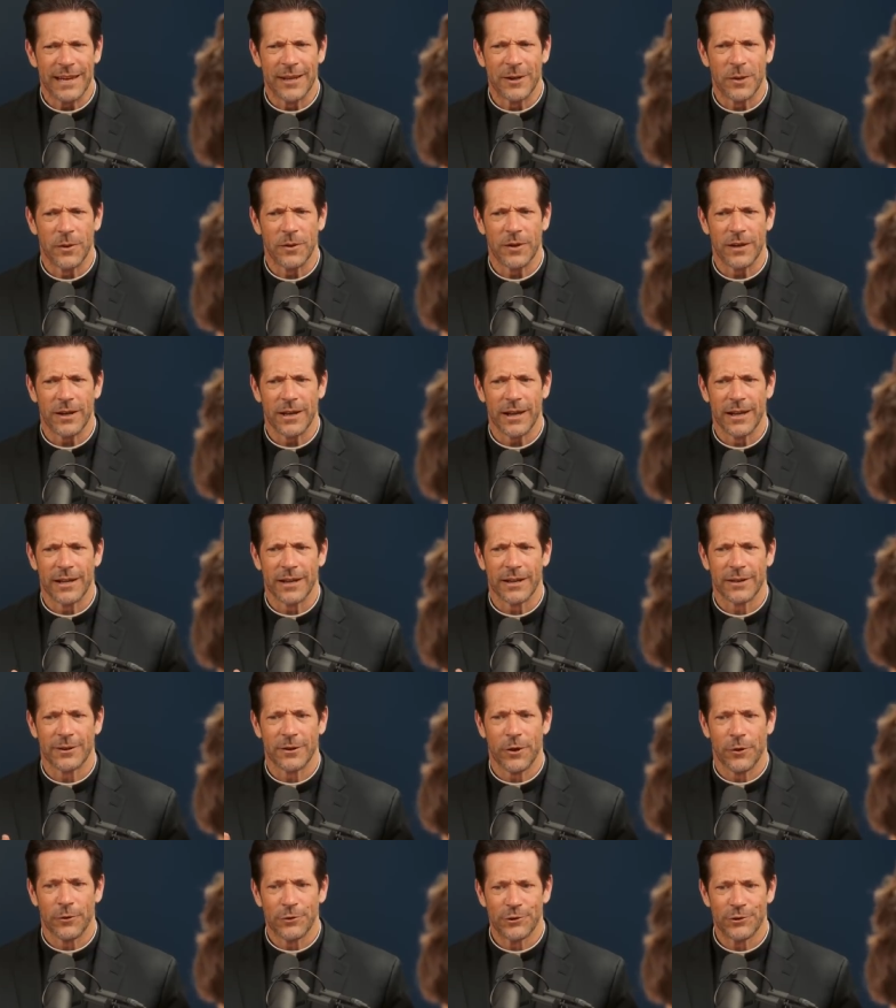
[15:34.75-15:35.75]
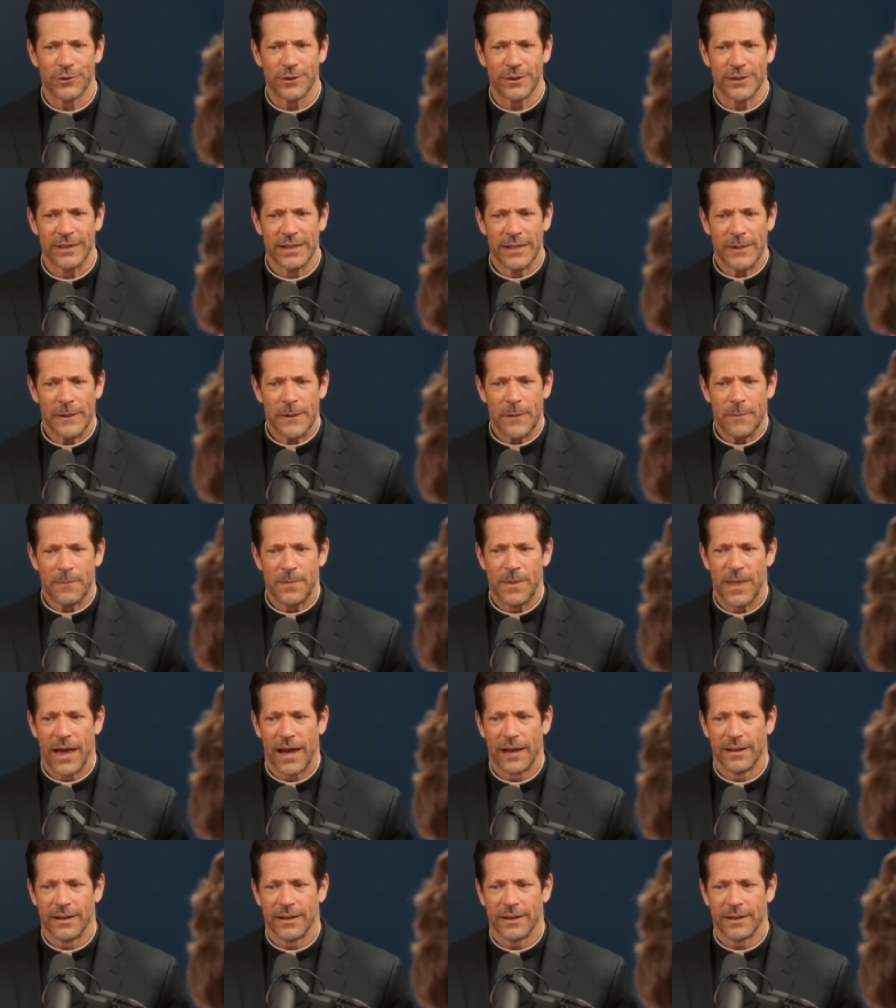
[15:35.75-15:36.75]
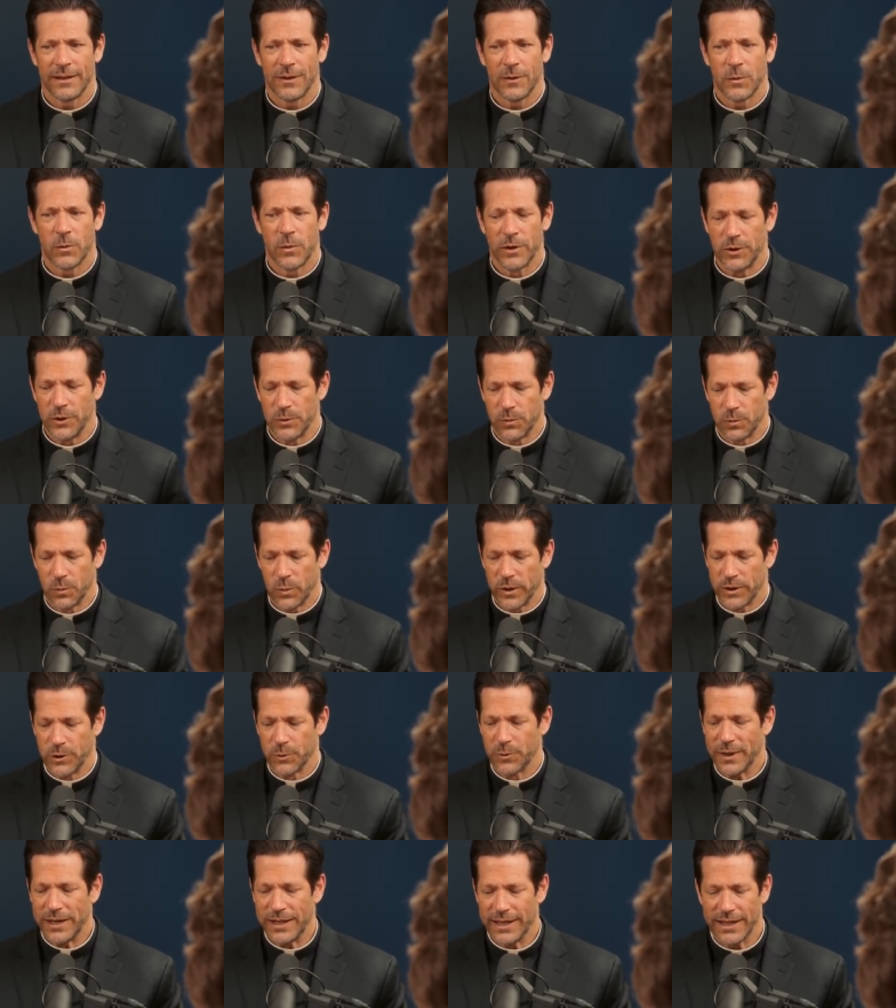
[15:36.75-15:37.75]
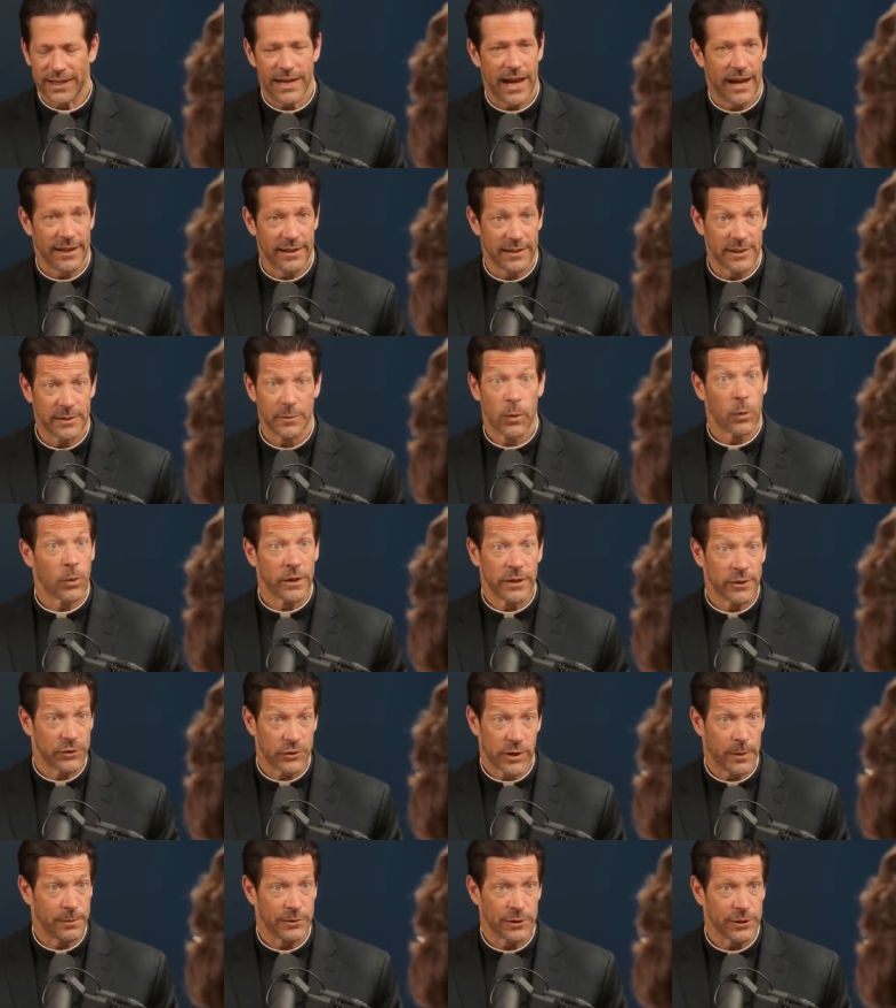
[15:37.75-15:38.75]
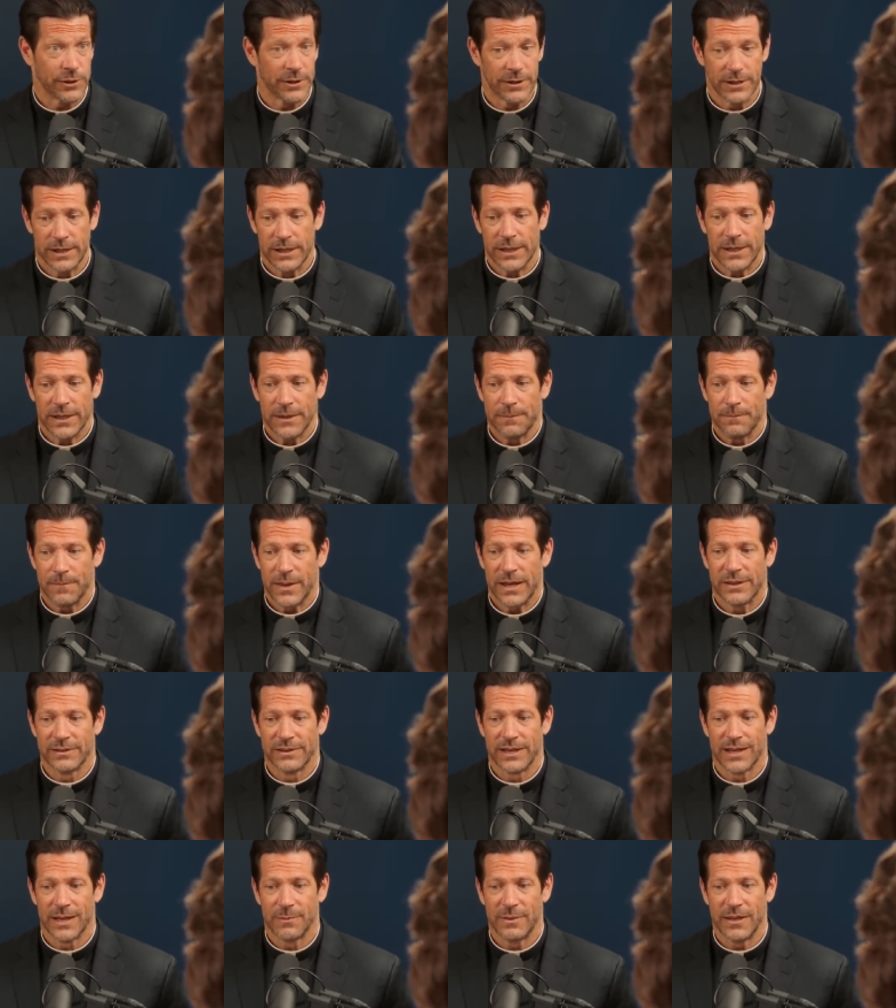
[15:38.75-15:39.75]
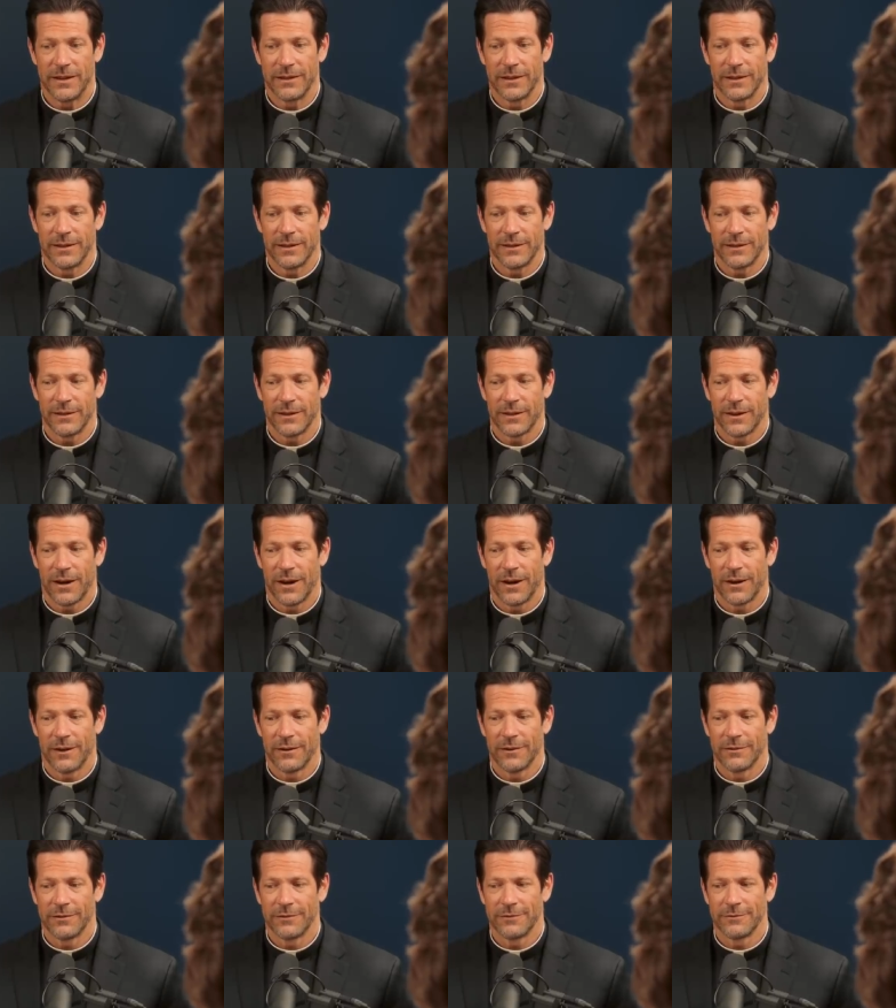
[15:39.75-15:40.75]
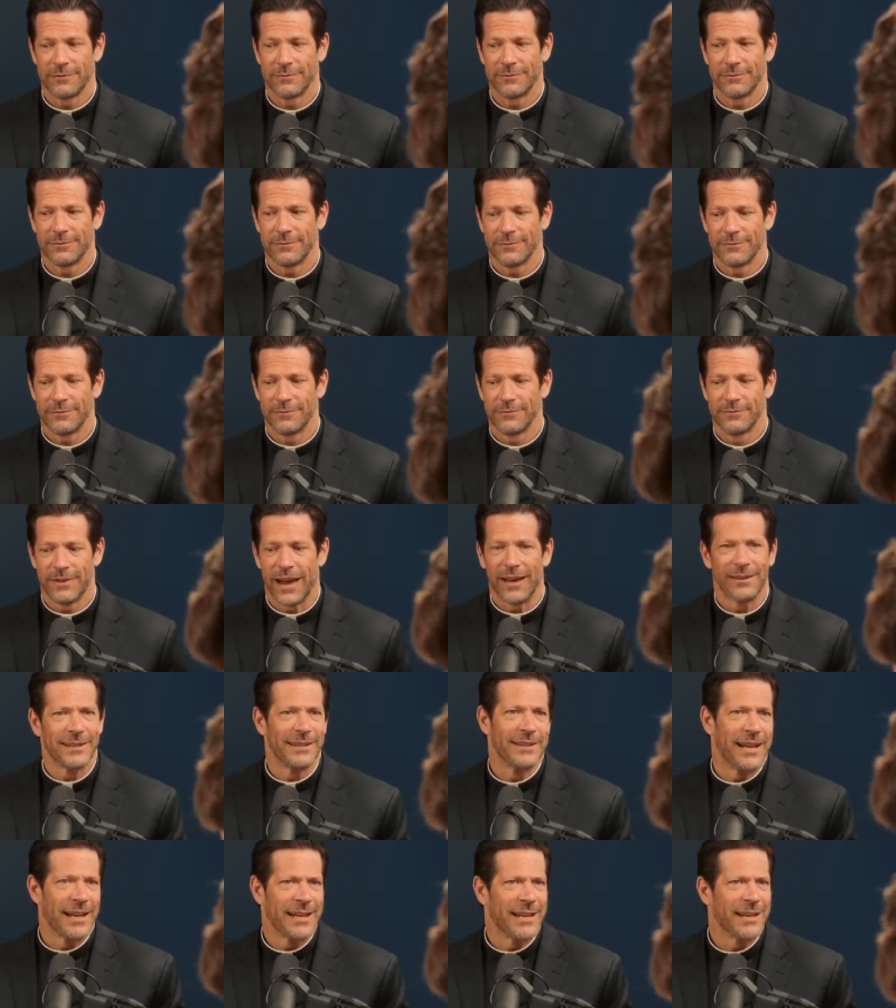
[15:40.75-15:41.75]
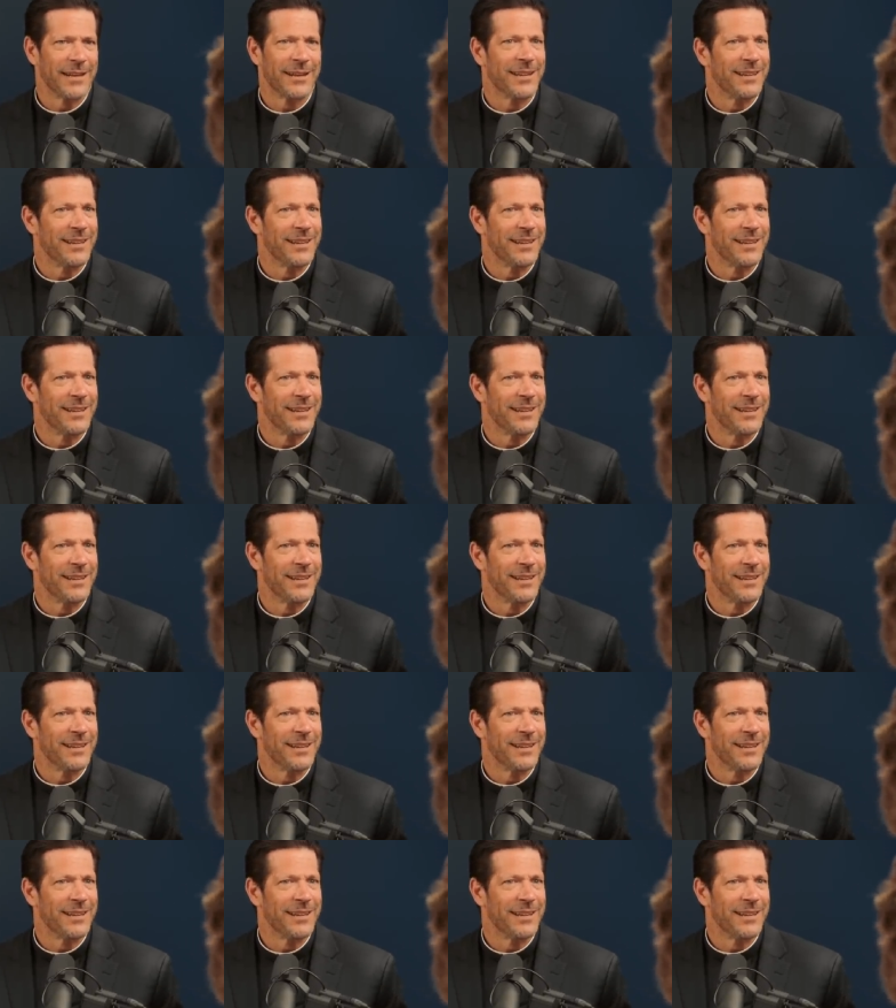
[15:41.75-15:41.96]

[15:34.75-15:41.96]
in a in a culture that when you what you read in the Catechism or in the Scripture mm-hmm. is going to be. Uh, Applauded validated. and